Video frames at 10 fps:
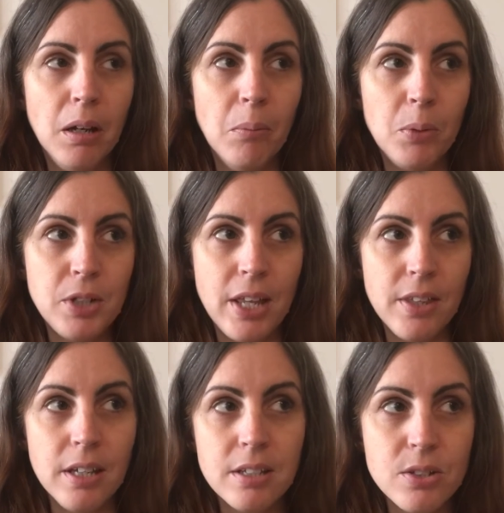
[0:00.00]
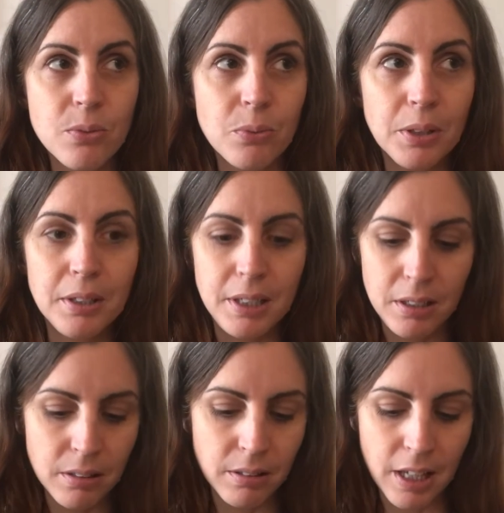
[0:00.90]
which I think is really,
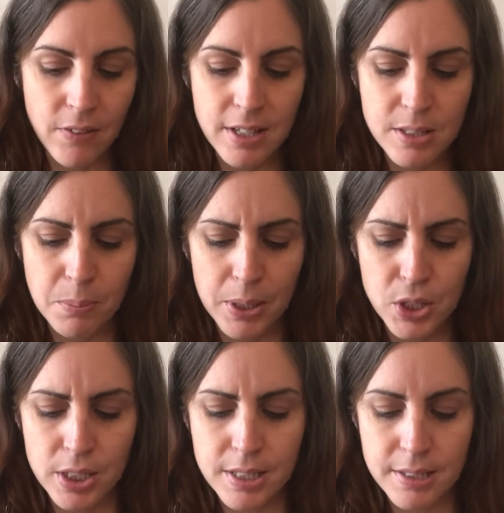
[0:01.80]
like, I think it's precious.